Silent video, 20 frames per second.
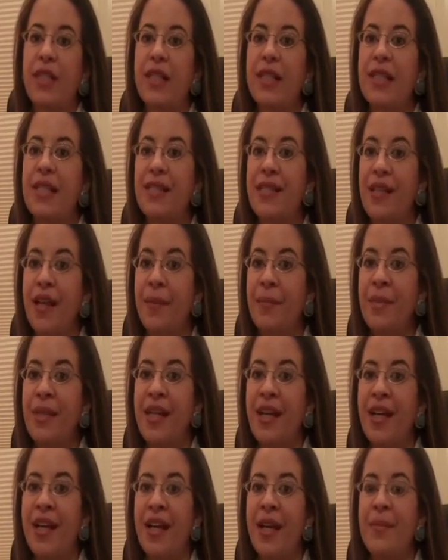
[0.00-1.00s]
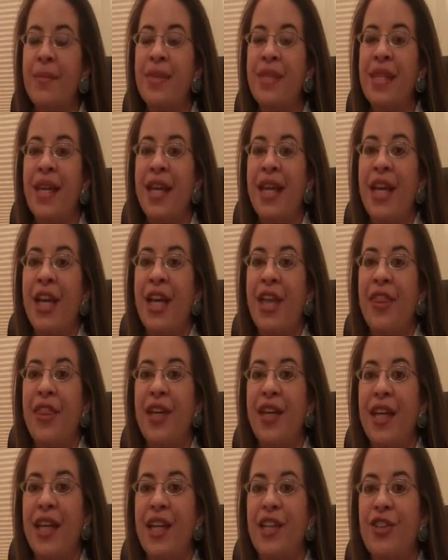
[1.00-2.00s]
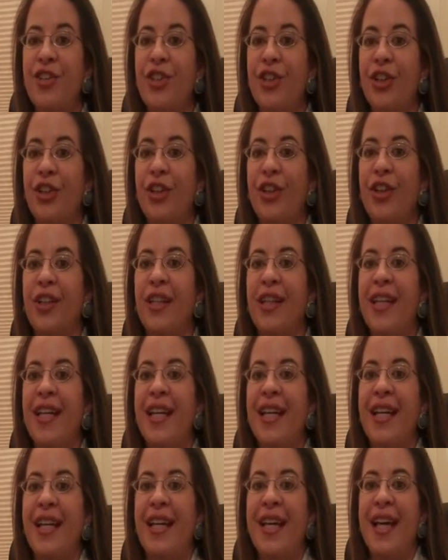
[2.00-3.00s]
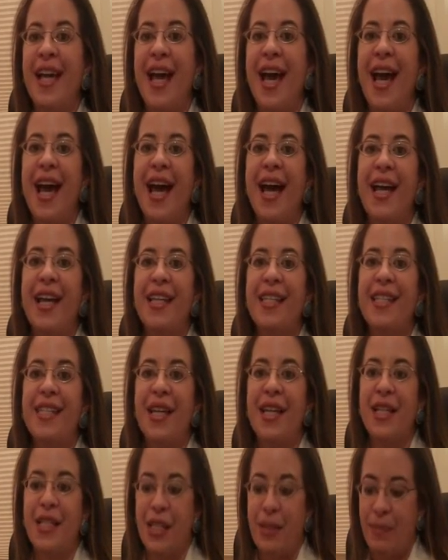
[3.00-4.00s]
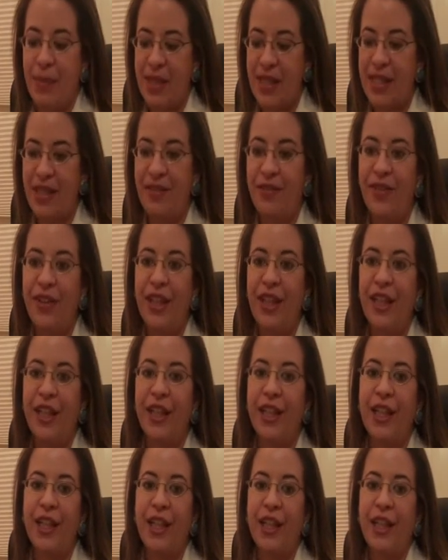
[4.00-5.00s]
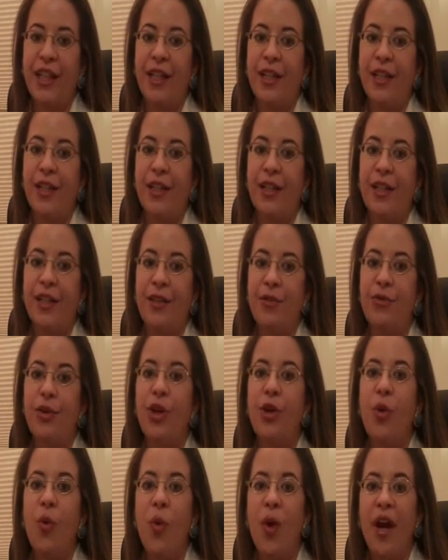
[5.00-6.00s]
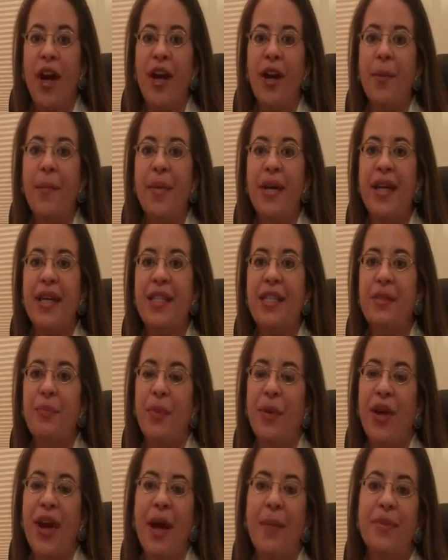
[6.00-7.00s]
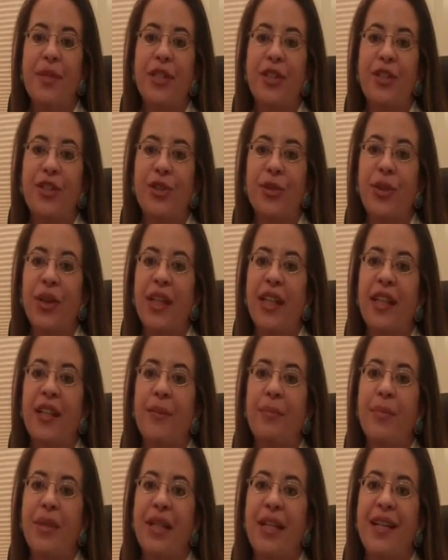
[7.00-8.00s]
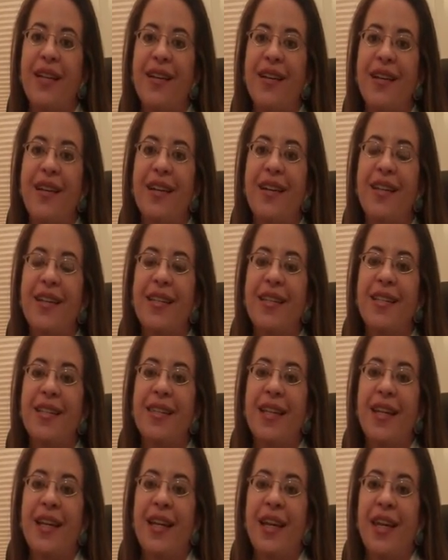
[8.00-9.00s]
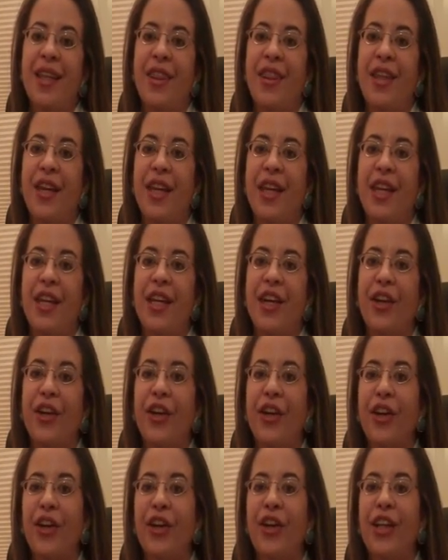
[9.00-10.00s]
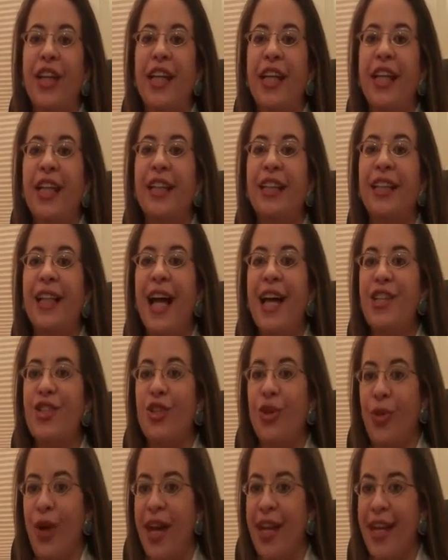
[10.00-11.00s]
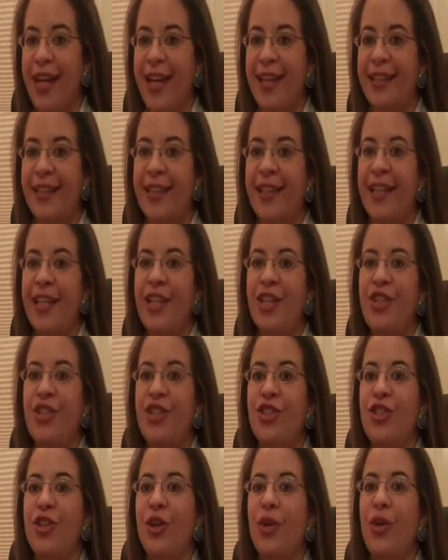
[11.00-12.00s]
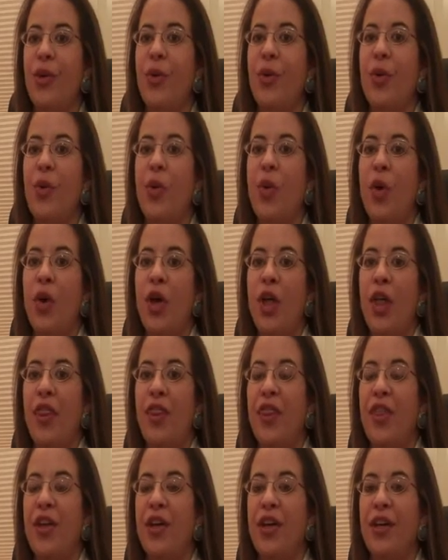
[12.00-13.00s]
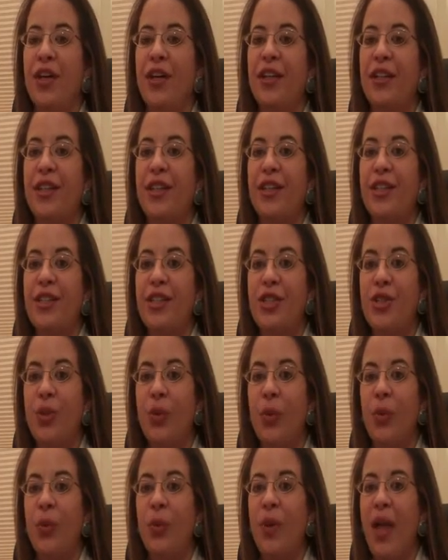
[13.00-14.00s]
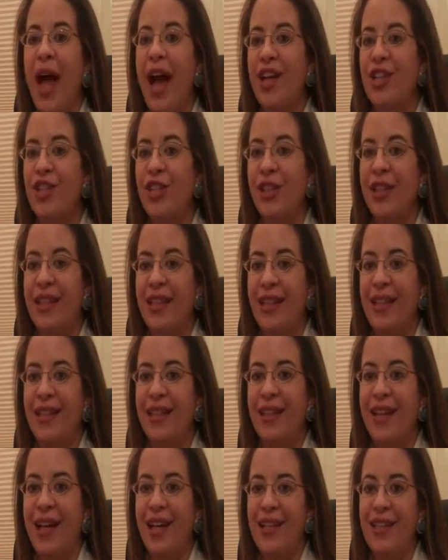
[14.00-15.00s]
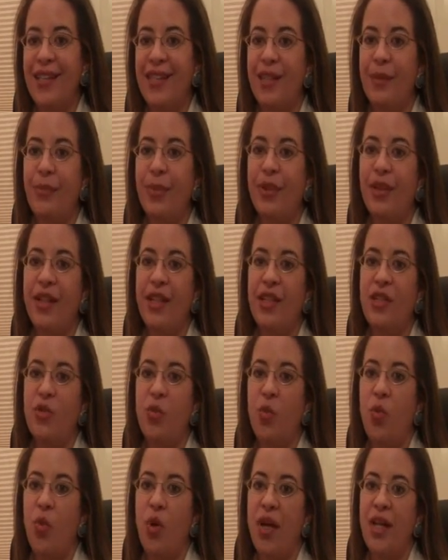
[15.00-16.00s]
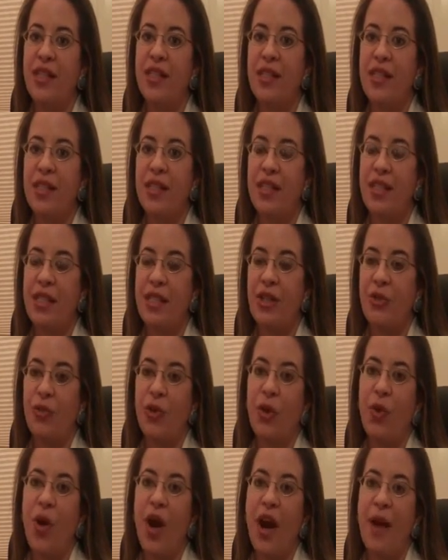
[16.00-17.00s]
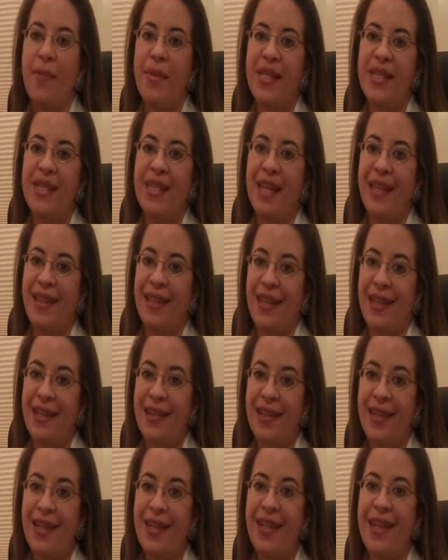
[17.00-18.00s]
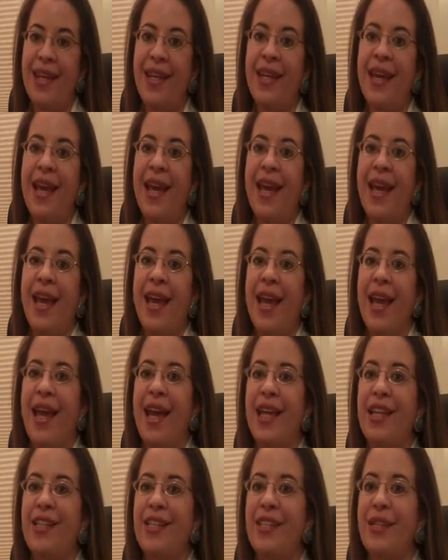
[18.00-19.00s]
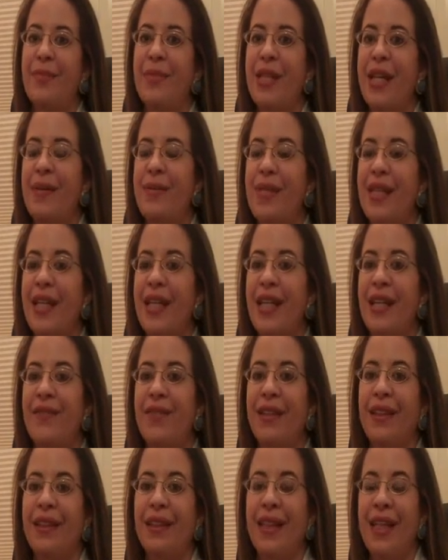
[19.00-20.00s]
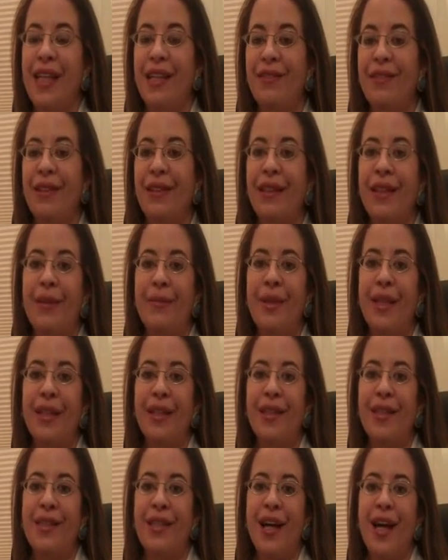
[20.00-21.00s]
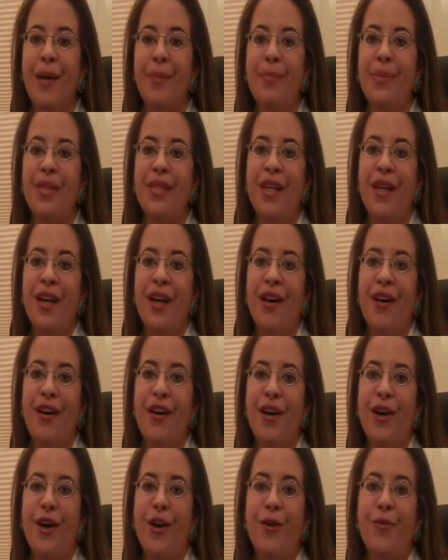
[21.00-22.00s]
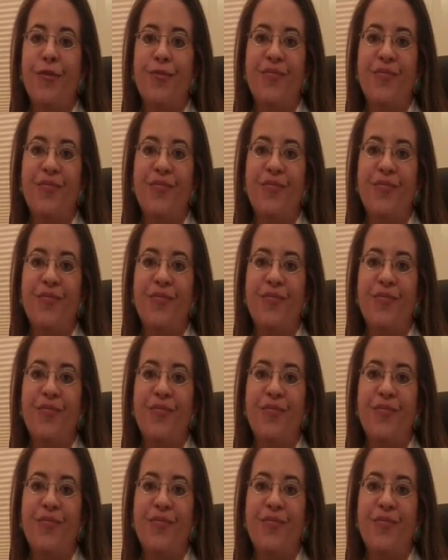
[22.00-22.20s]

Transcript: Sometimes the intern has specific requirements. Perhaps they're doing it because they are earning class credit. So the school actually kind of stipulates what requirements that they need, and sometimes they even limit the types of